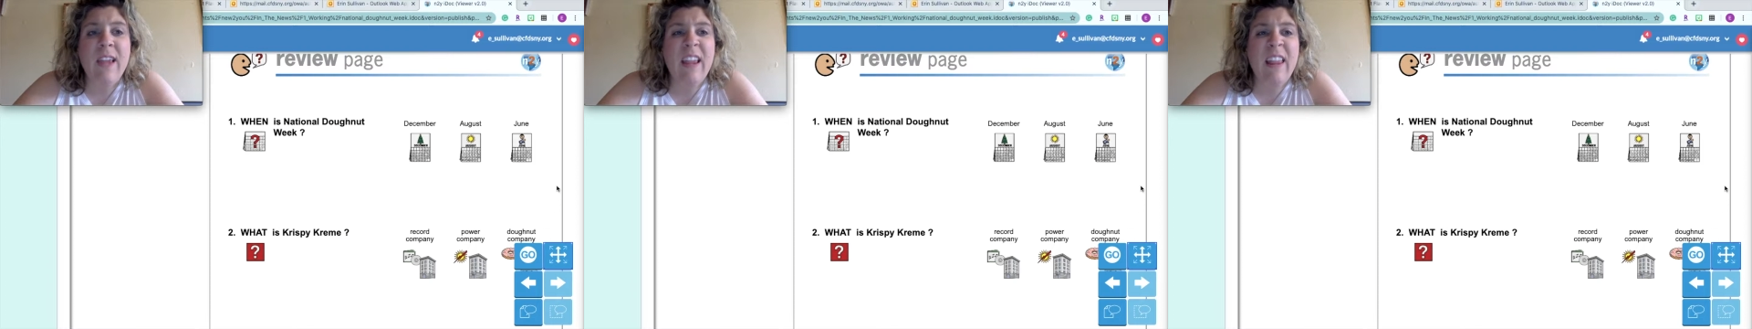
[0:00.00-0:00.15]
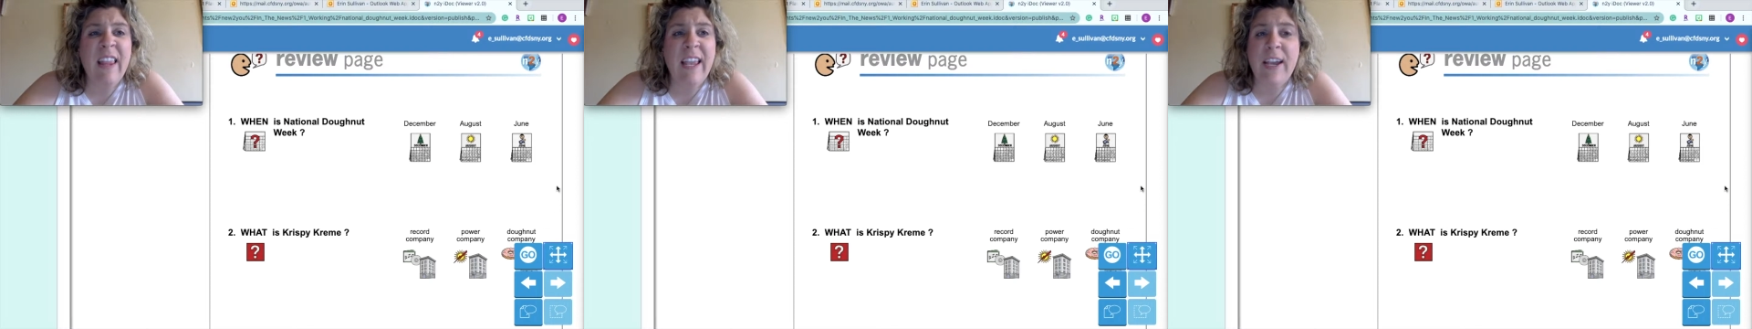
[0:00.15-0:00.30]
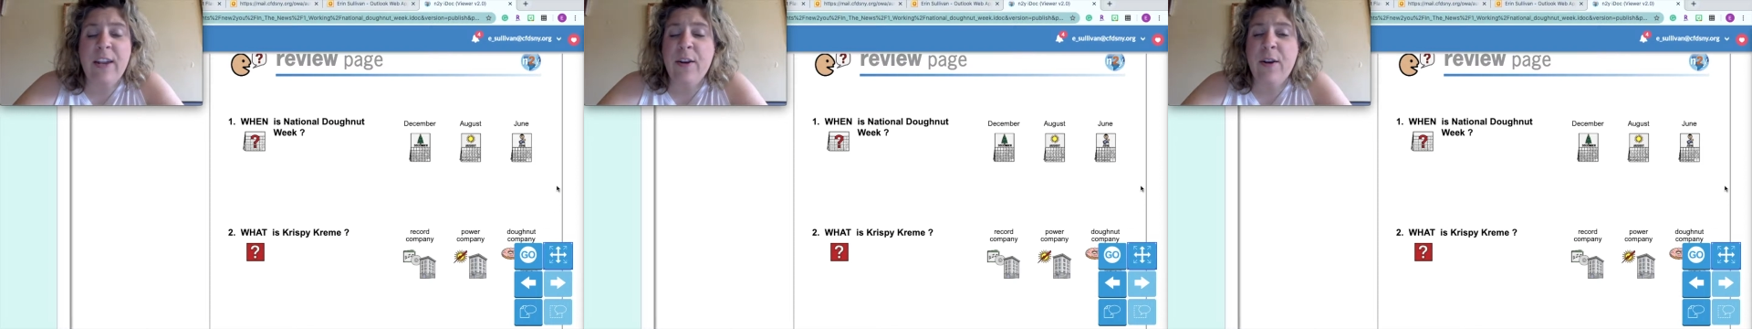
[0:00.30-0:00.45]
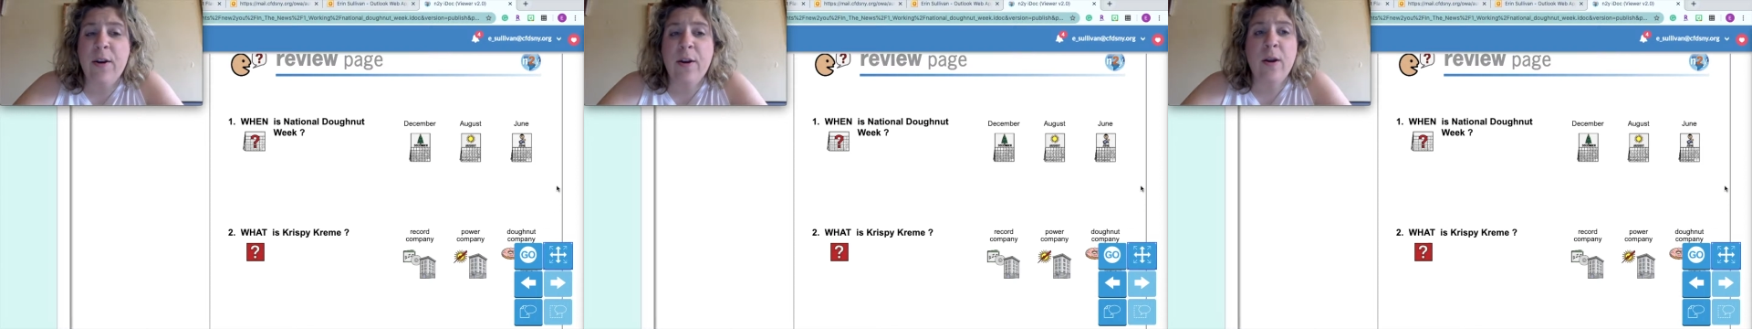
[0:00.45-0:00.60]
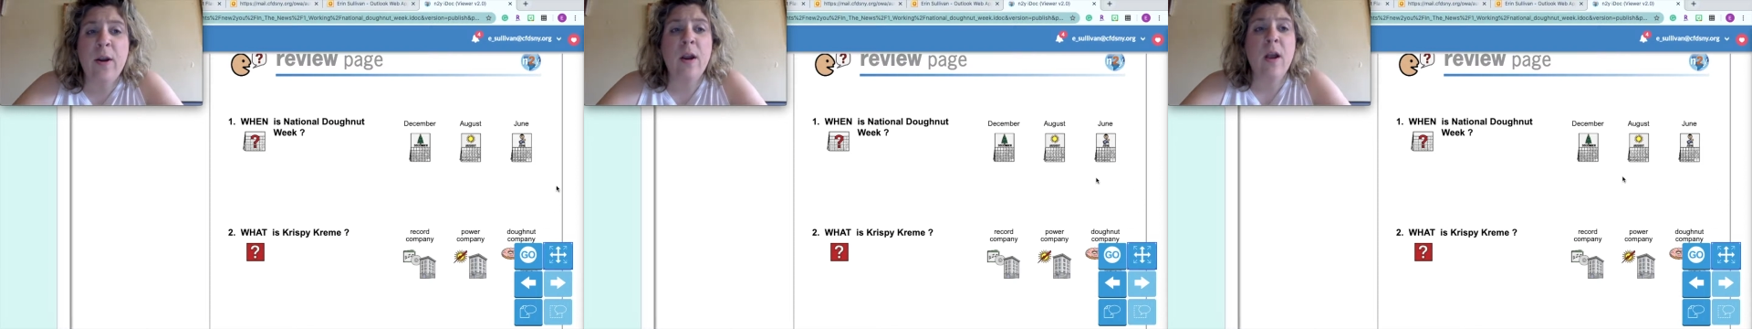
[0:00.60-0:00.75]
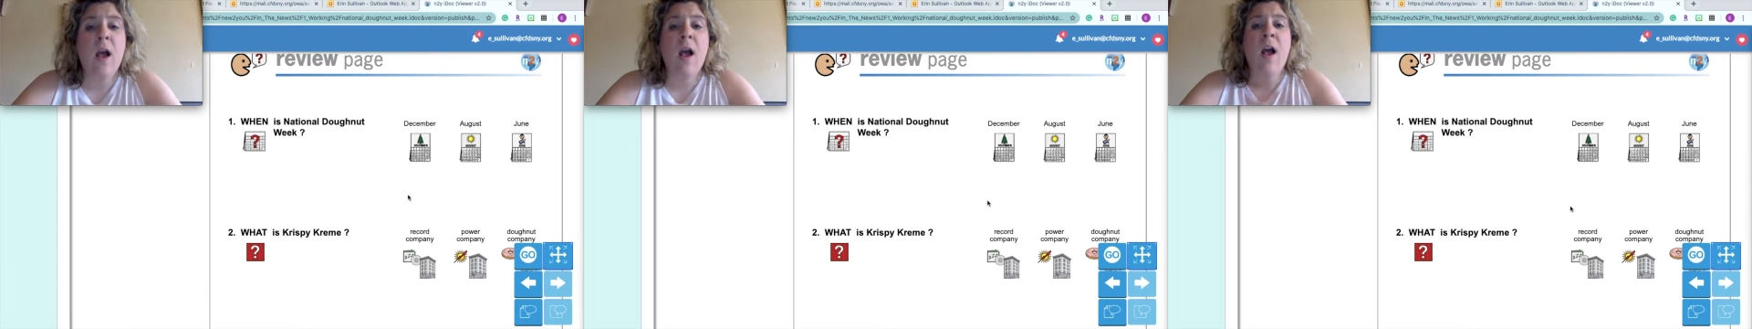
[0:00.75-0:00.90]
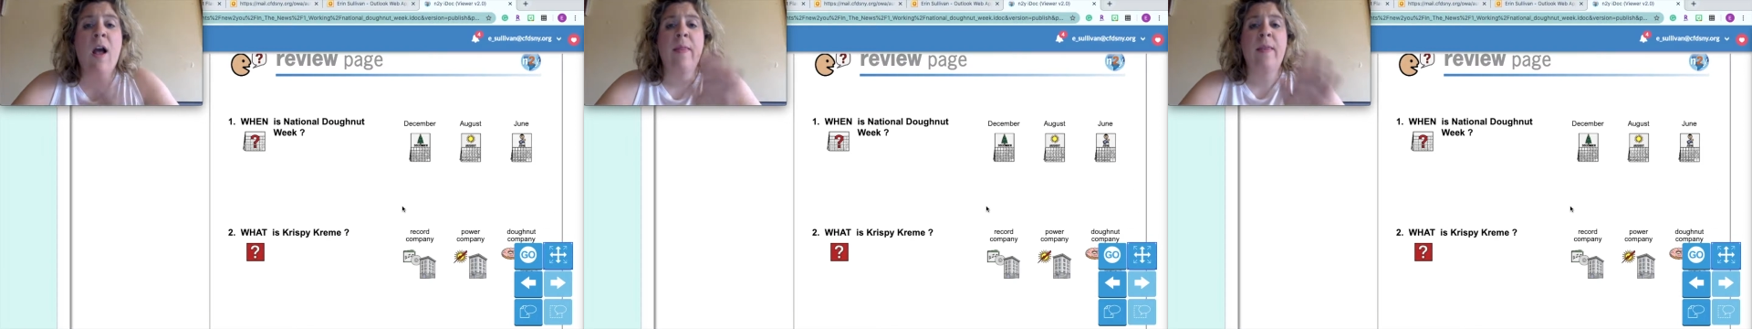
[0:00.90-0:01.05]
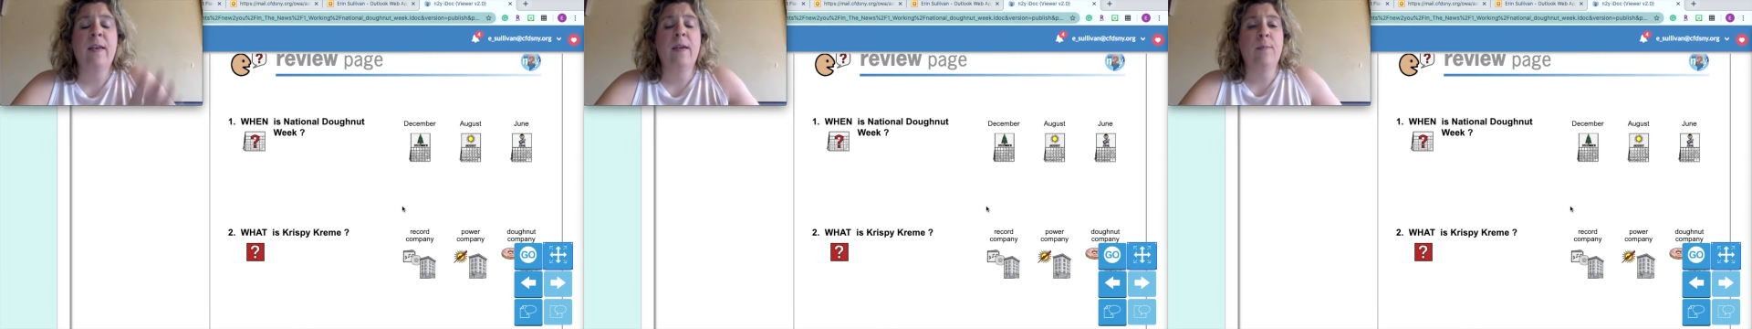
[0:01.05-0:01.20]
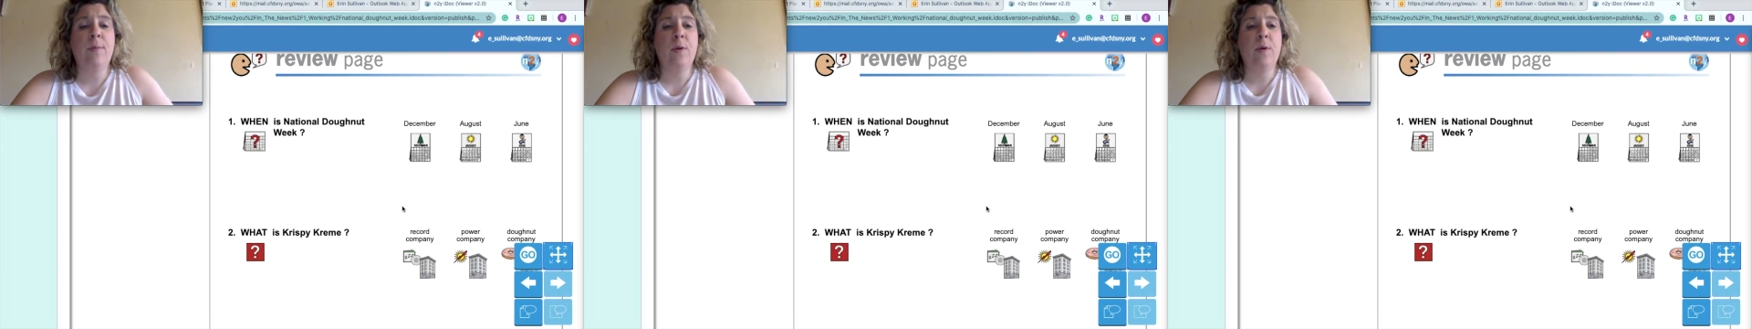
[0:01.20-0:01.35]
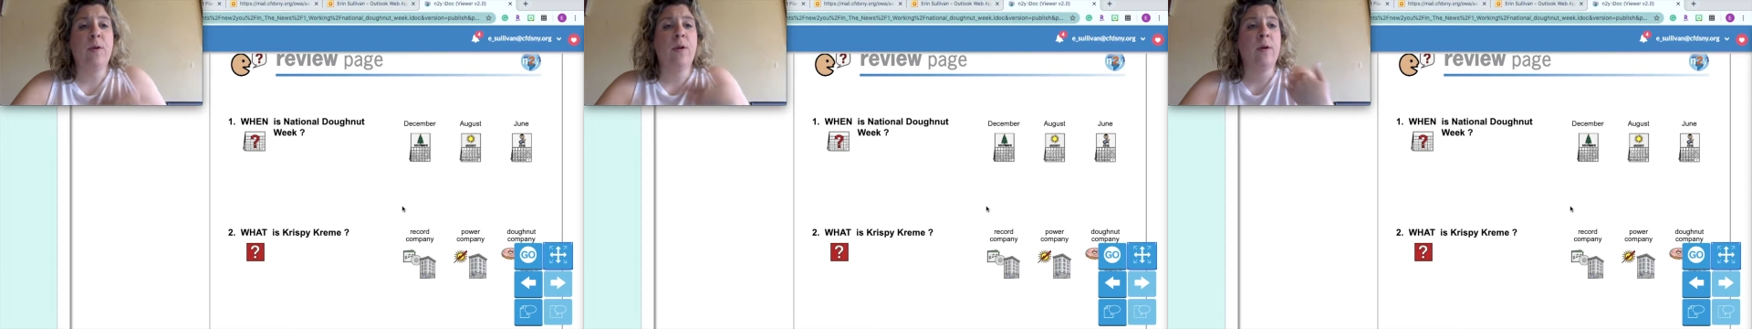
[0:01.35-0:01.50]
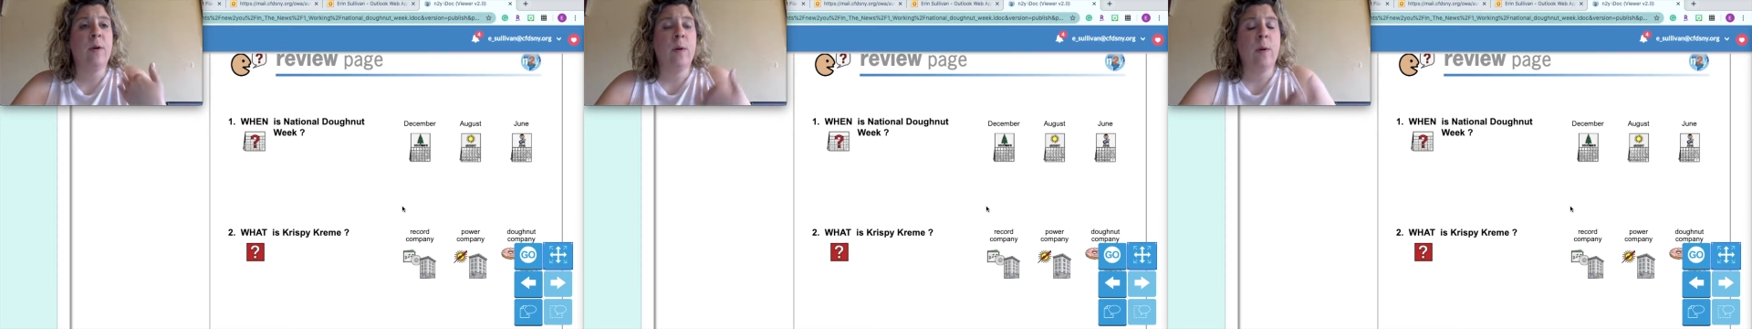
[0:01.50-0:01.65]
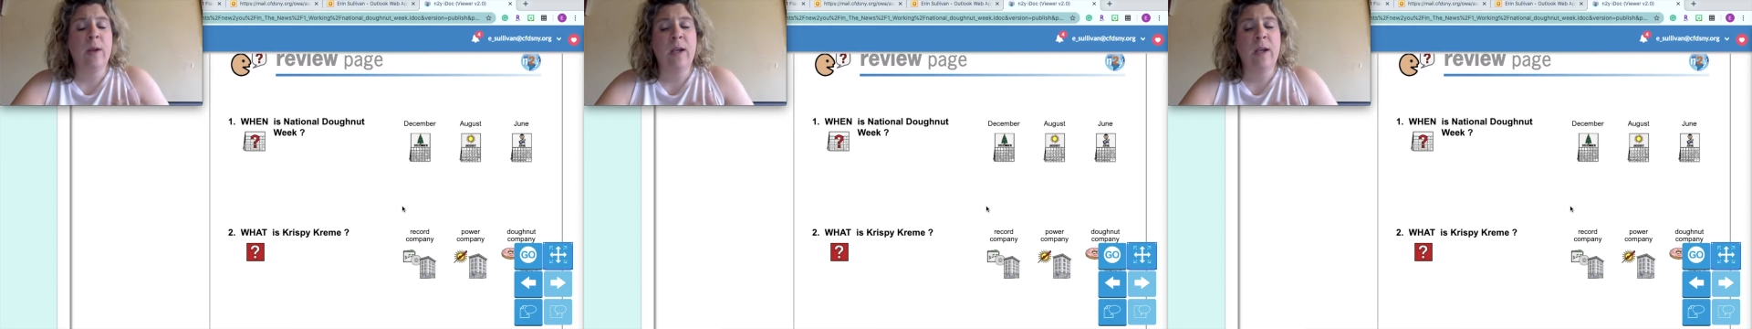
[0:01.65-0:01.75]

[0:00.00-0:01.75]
later on the computer,